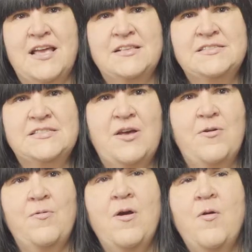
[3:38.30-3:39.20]
And
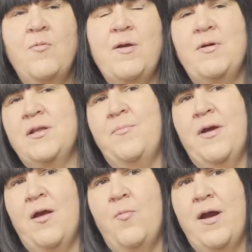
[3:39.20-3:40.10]
so we wanted to
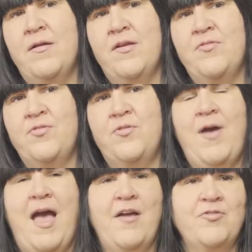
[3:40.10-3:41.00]
bring awareness to
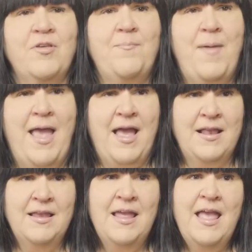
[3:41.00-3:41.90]
actually
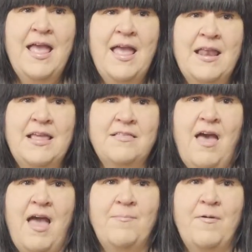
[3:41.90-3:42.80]
ban any
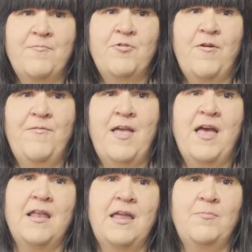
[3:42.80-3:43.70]
type of trophy
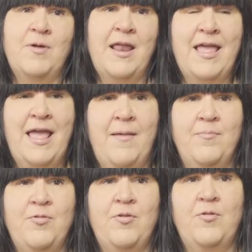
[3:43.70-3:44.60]
hunting when it
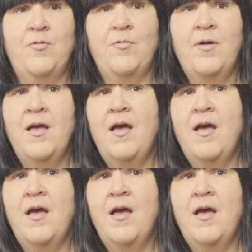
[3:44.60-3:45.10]
came to